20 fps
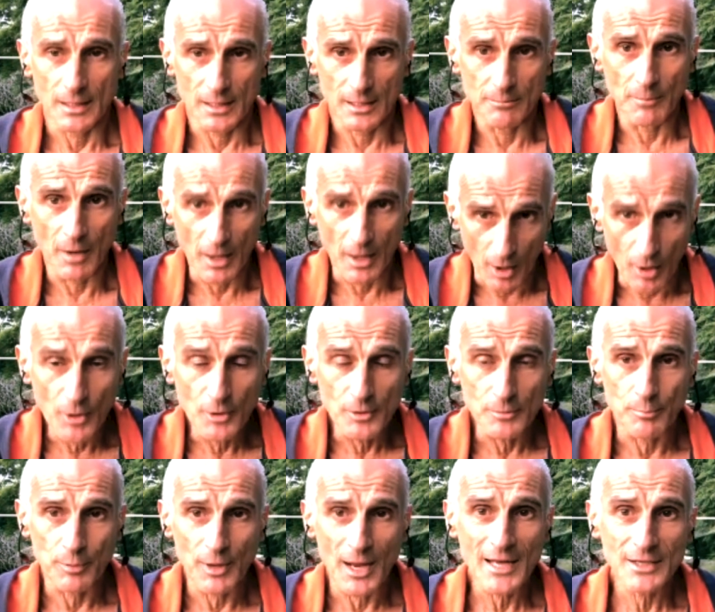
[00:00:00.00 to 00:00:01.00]
in my
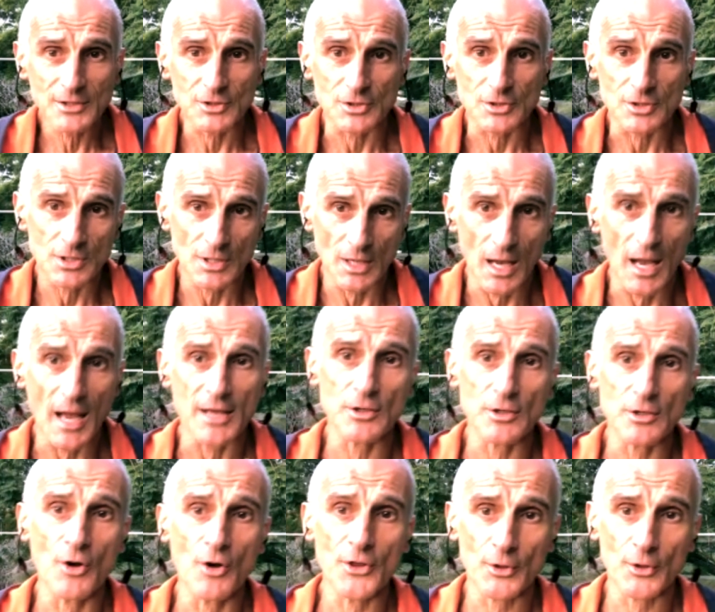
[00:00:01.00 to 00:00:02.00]
own practice, I
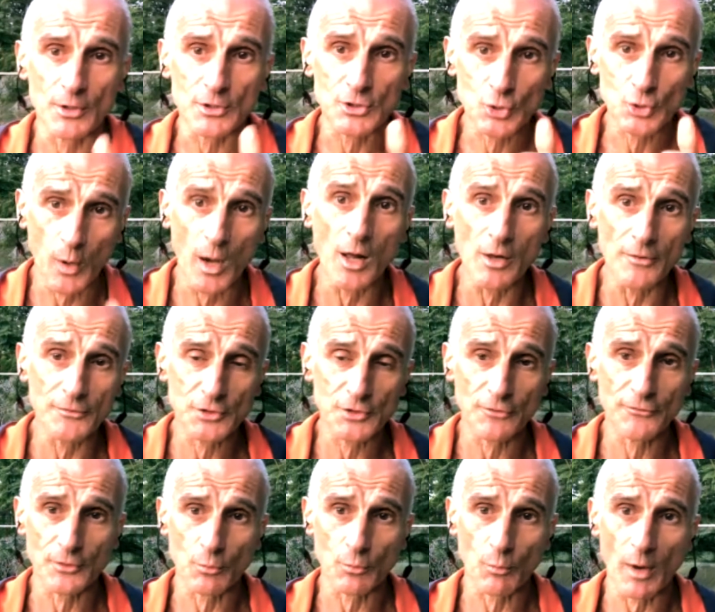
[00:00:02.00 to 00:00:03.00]
know there are 12
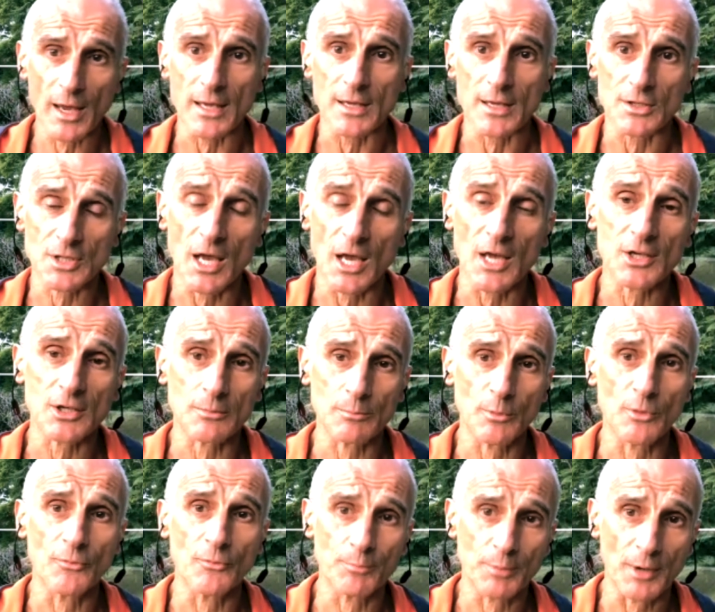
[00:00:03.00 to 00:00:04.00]
different ways I can
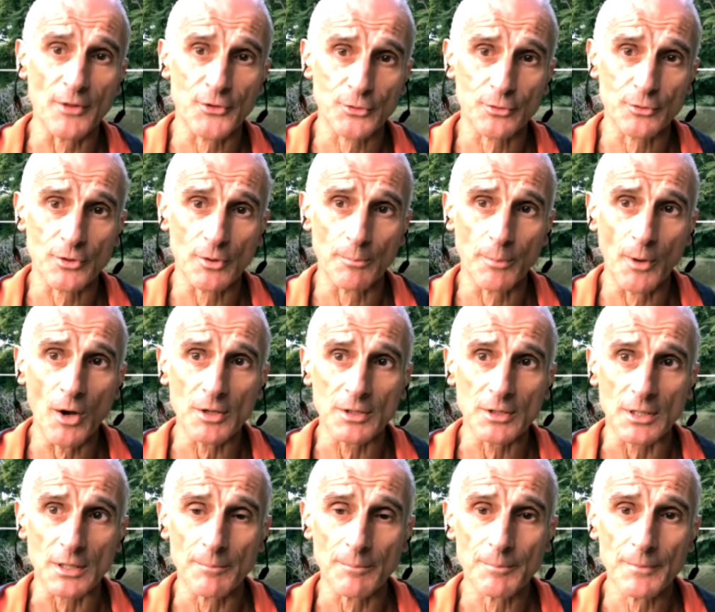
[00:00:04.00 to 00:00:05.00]
move blood through the
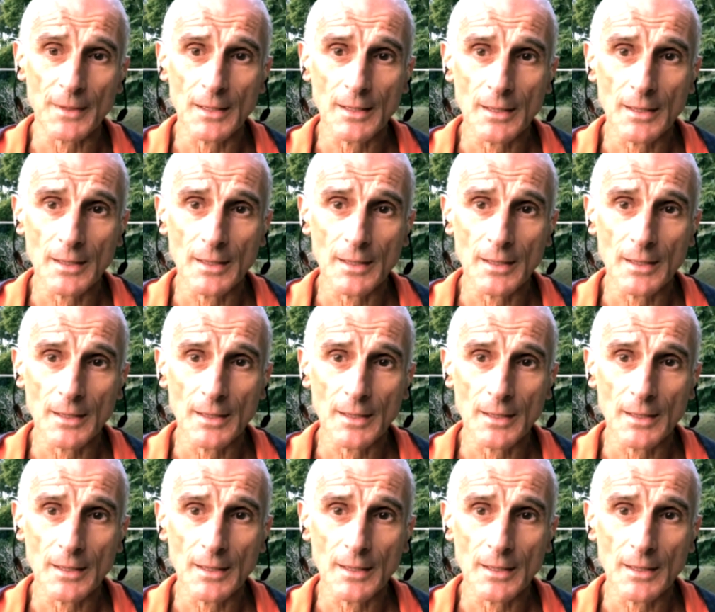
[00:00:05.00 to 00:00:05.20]
body,